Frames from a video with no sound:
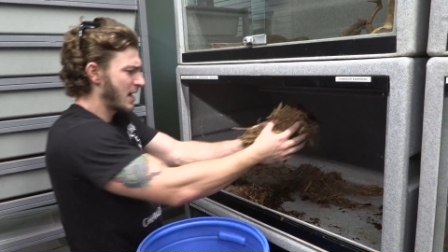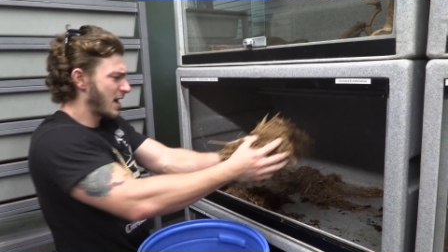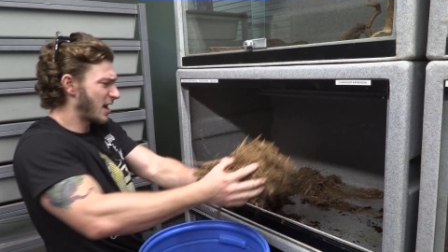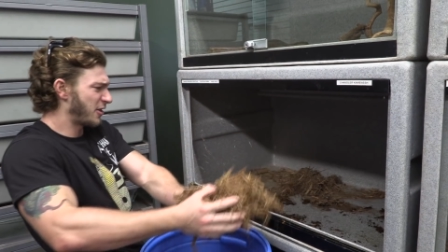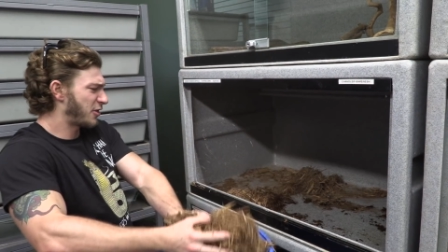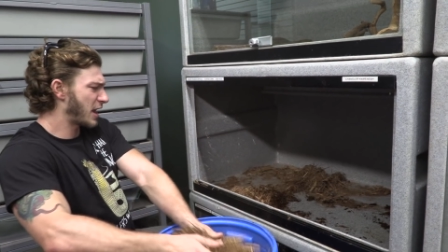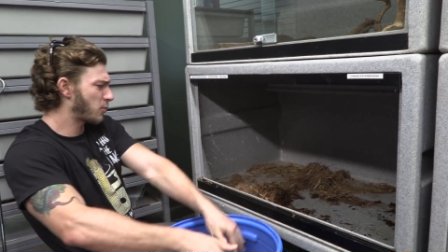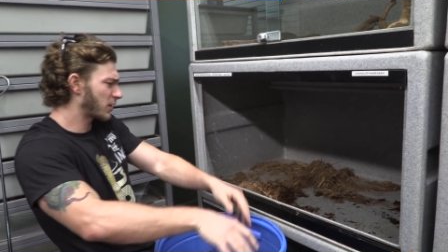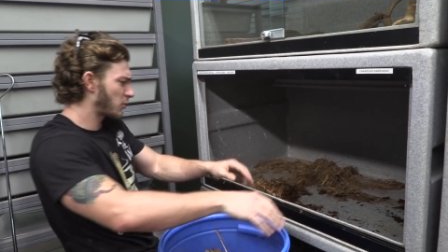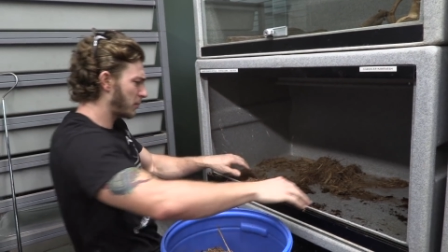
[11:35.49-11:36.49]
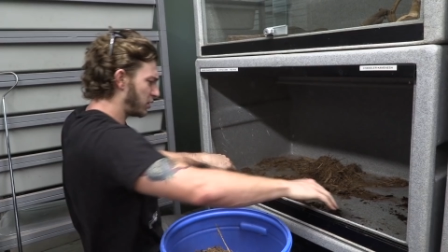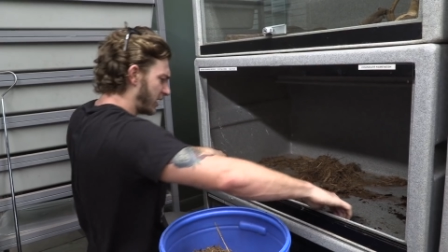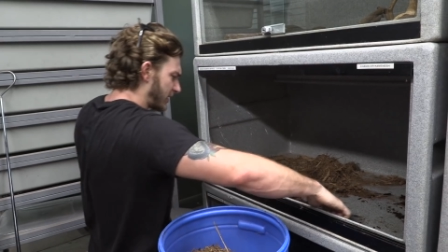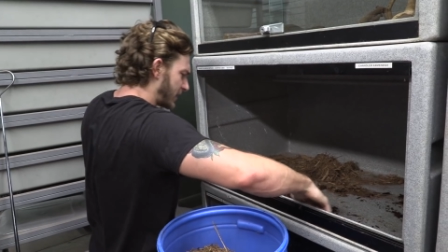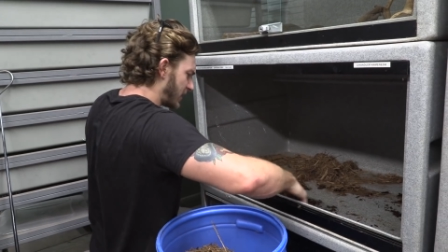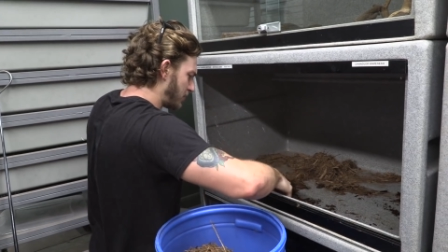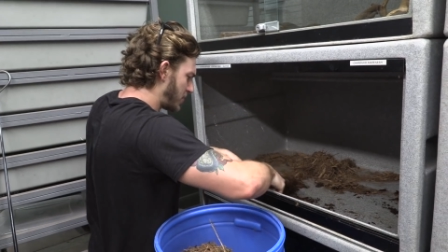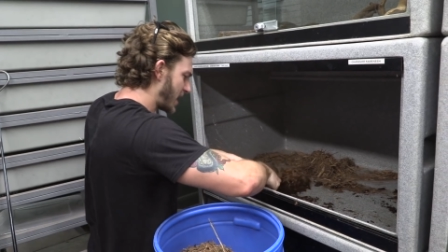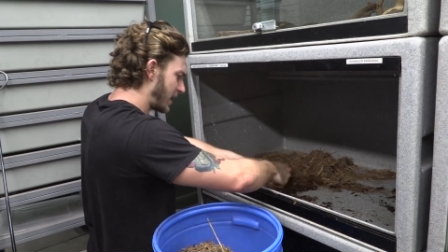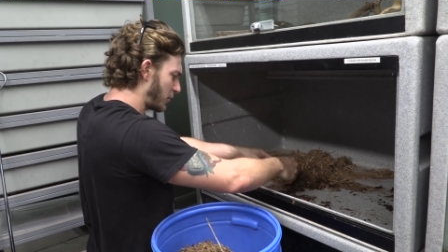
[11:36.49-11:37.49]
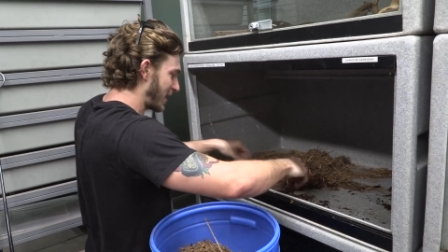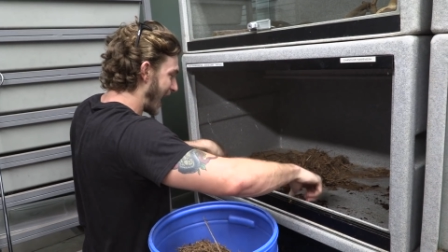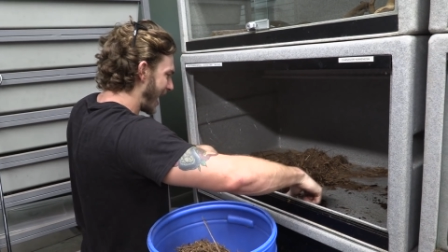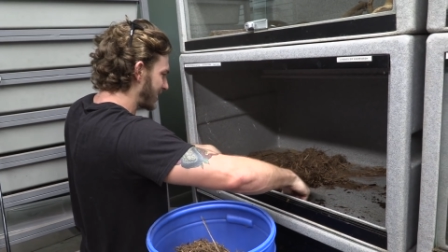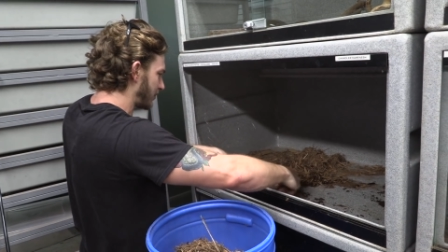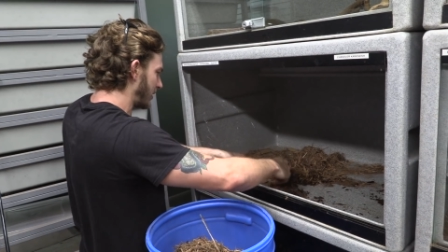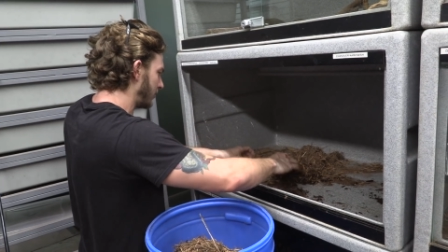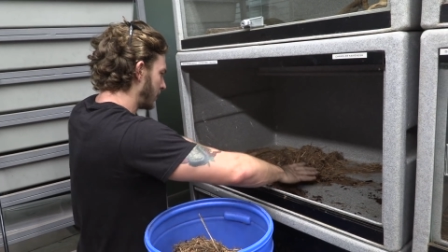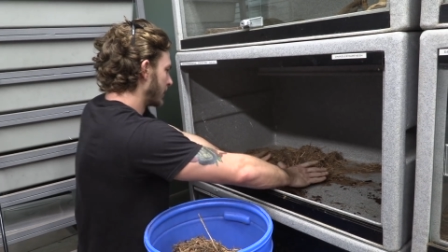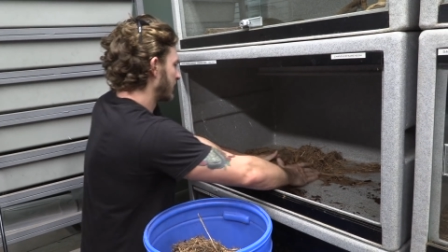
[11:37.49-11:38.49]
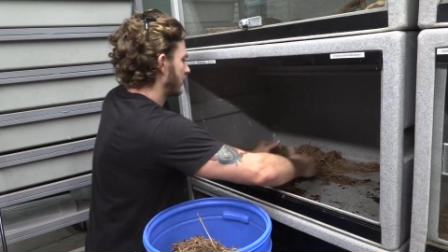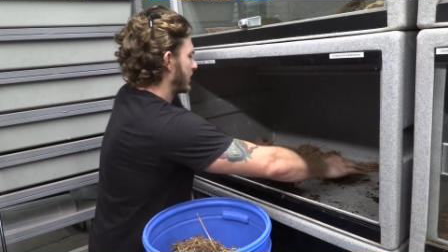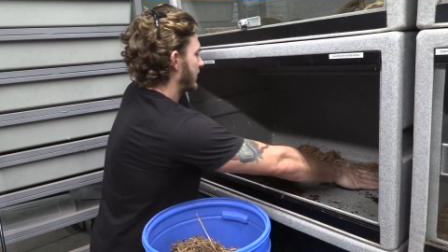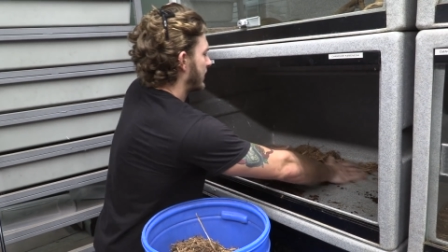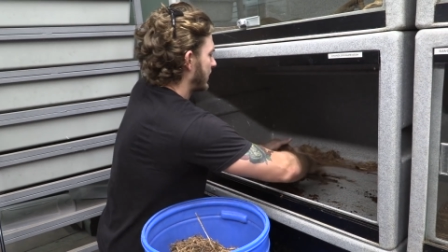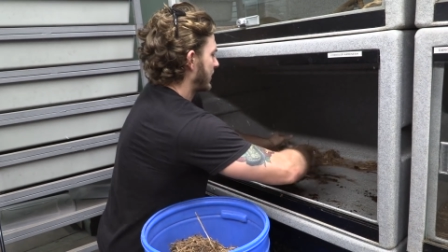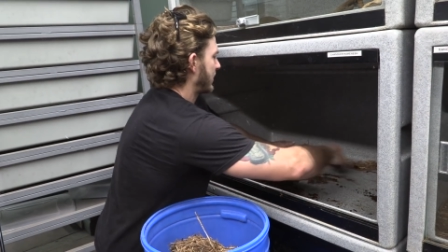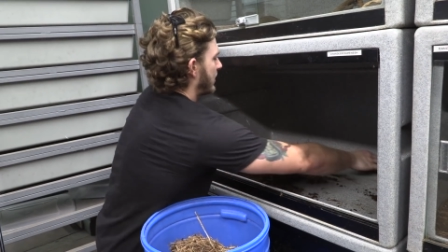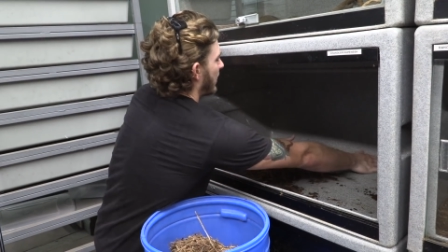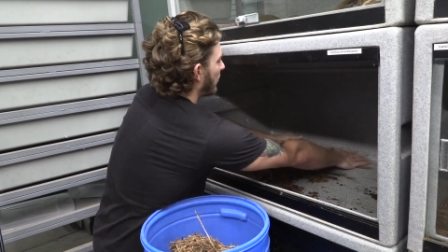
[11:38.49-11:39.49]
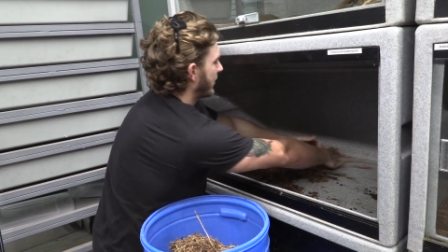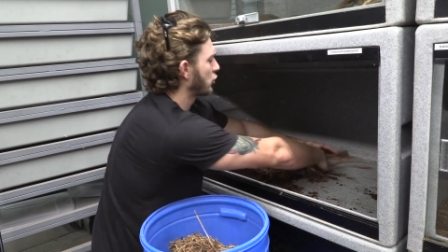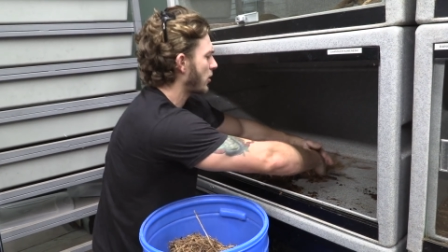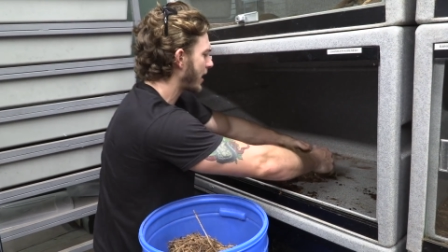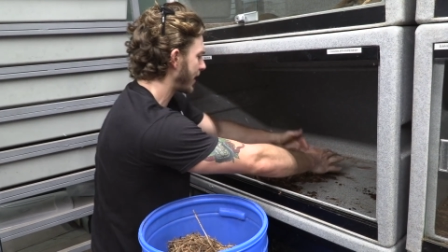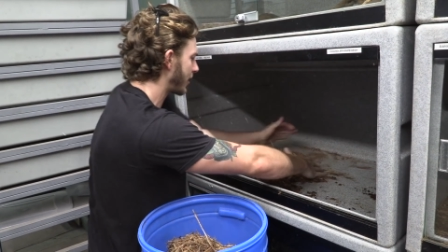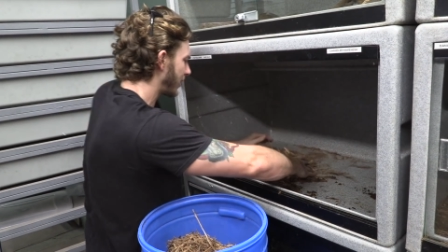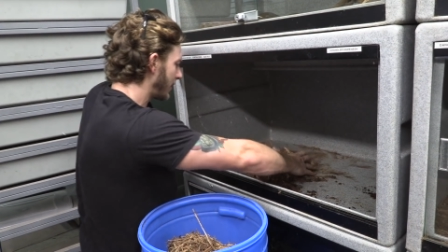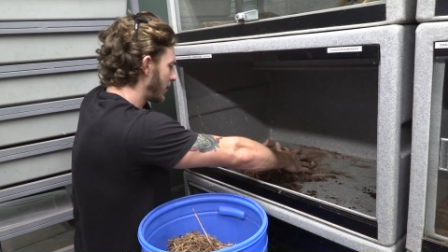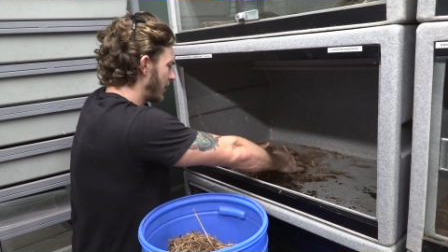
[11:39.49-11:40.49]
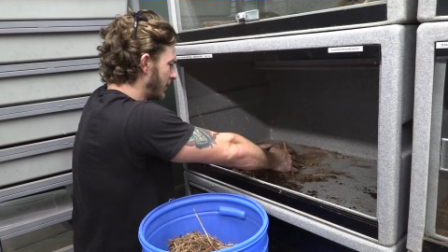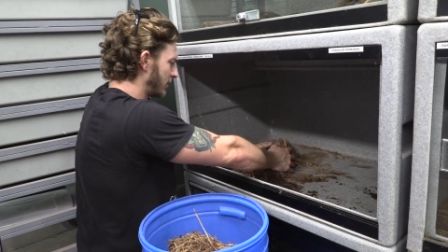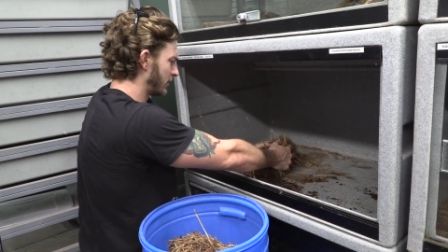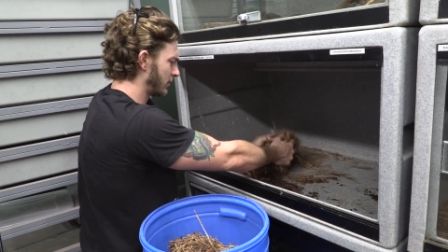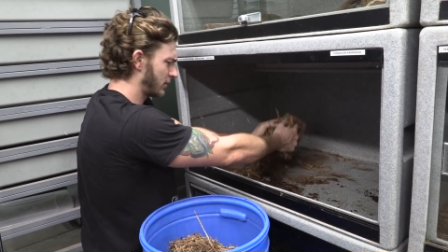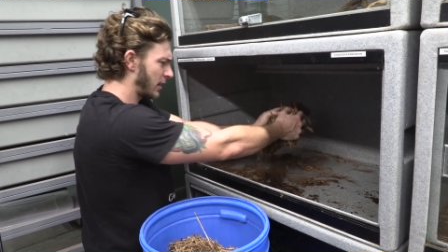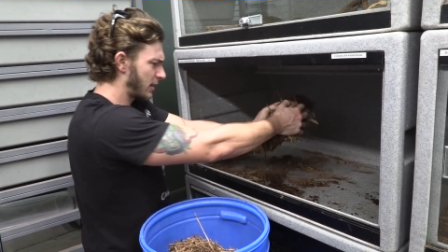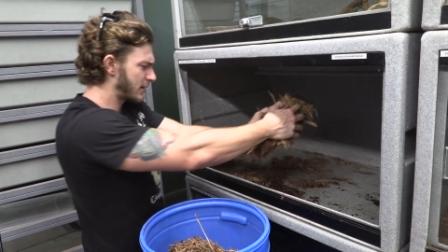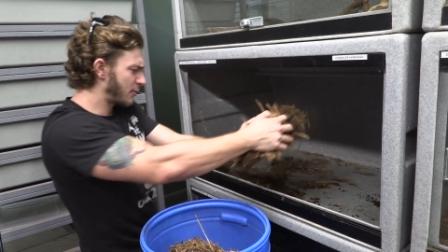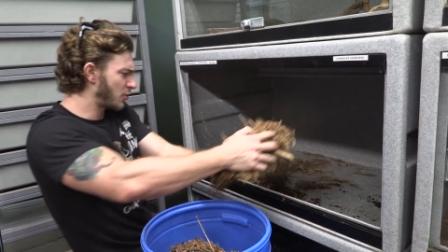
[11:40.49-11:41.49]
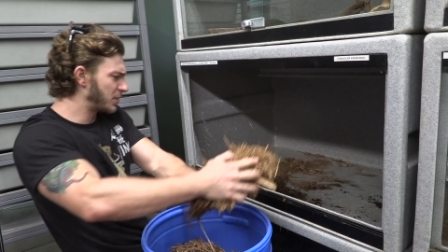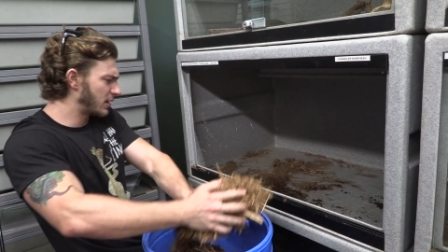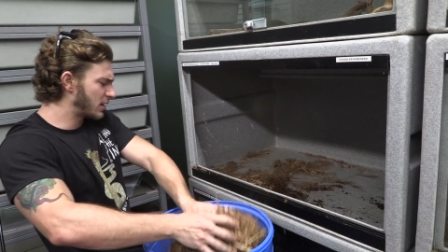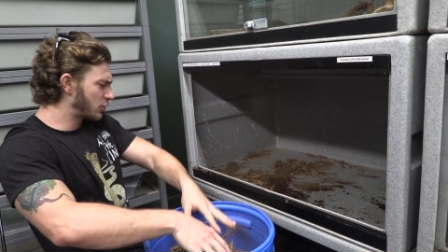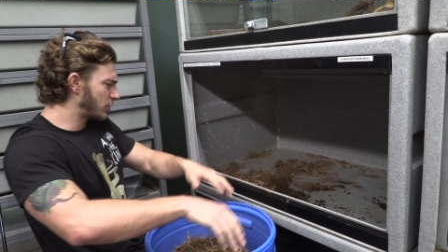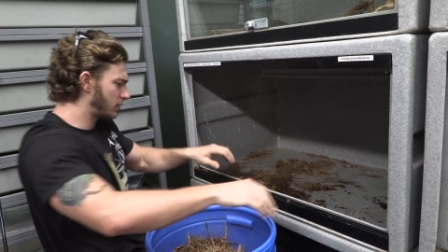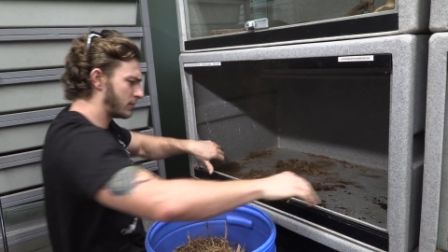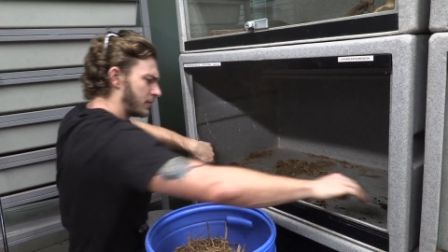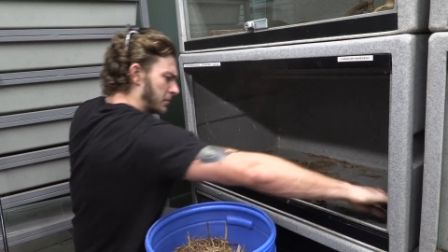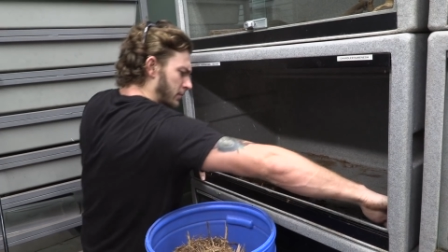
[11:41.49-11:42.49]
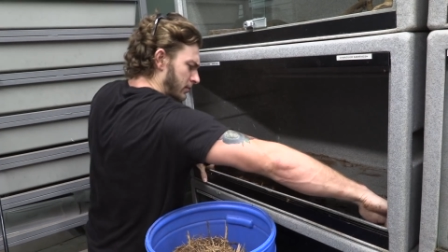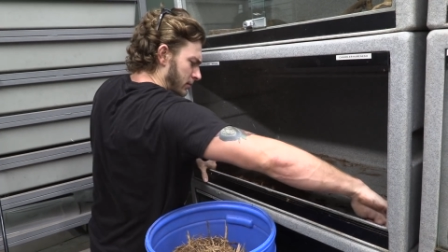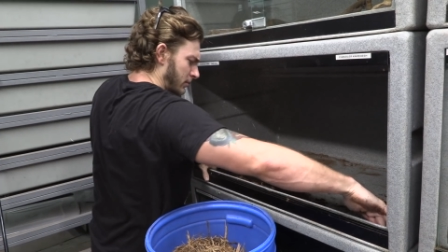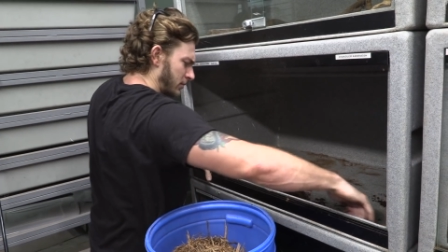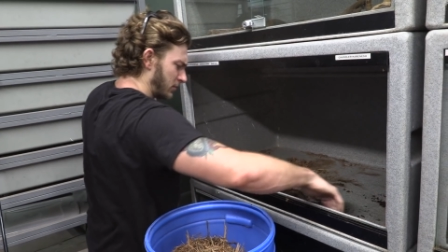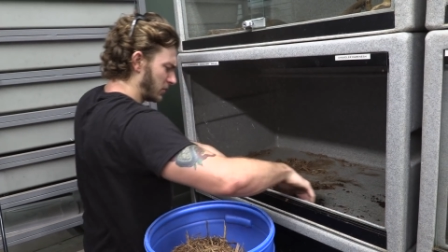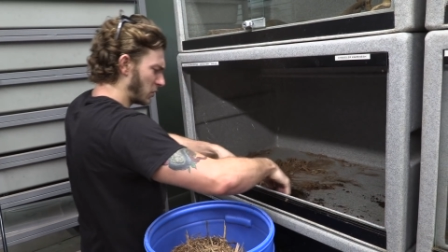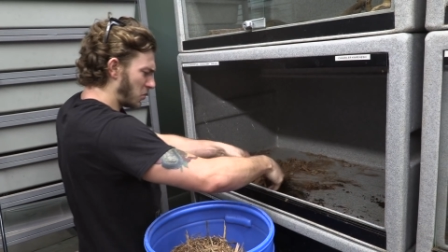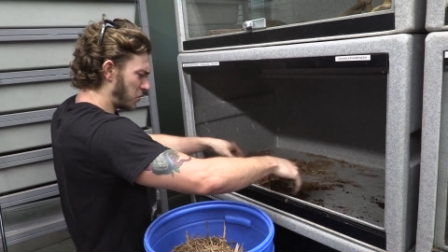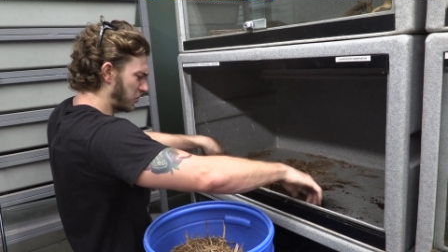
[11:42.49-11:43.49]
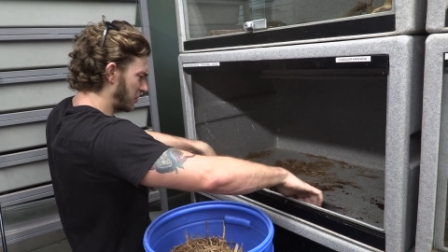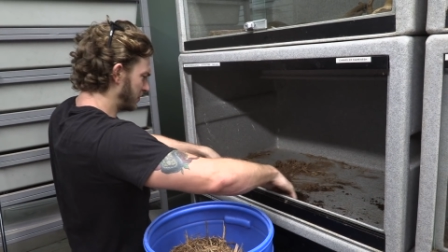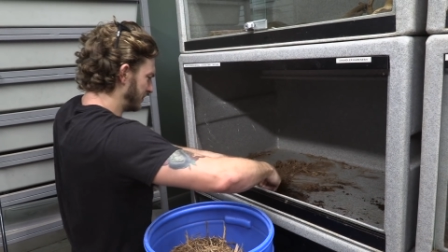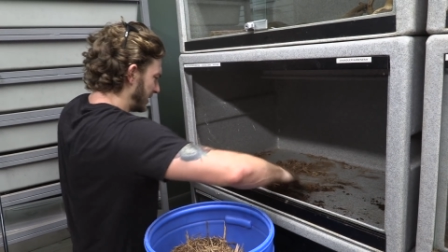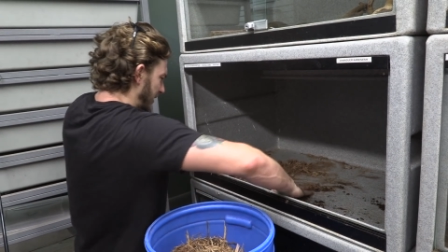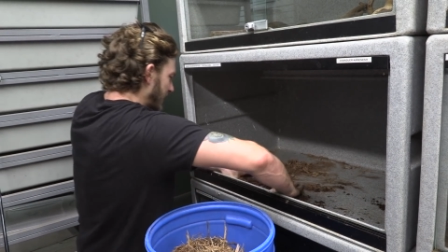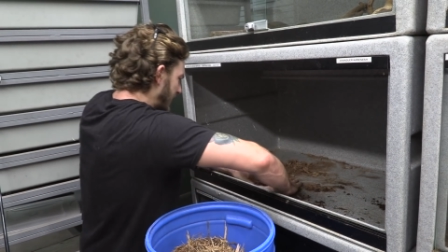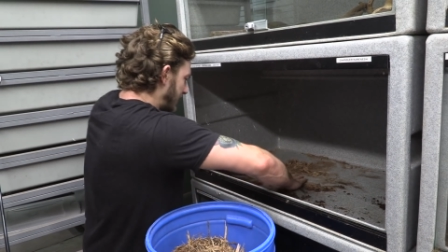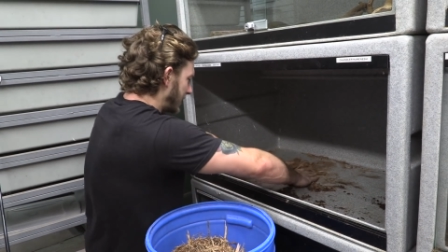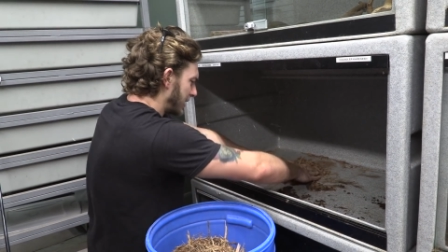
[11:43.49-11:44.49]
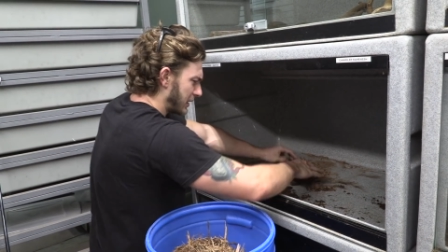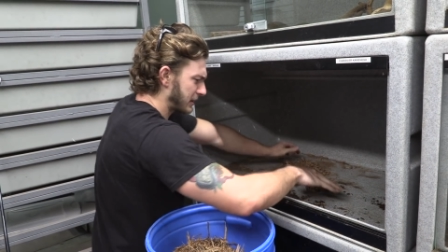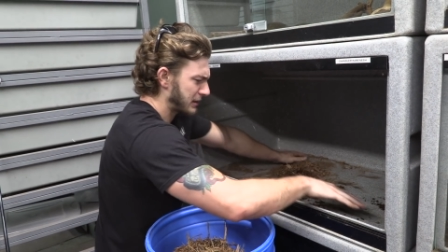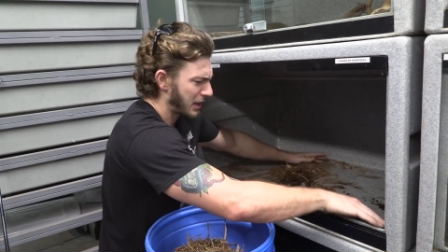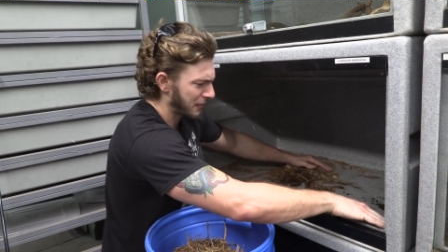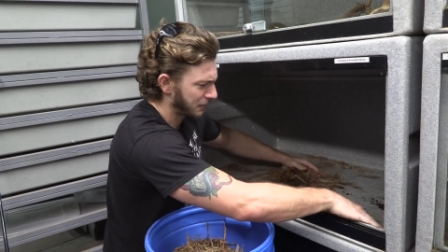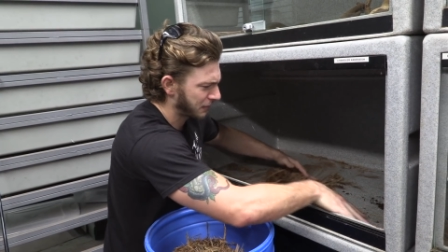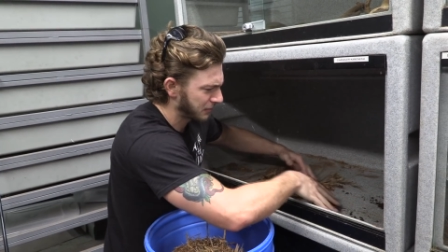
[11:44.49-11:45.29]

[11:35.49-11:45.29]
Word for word: And I think we're going to replace his bedding with aspen since this is a snake from a dry area. And that won't be an issue. Whew. This is stinky stuff.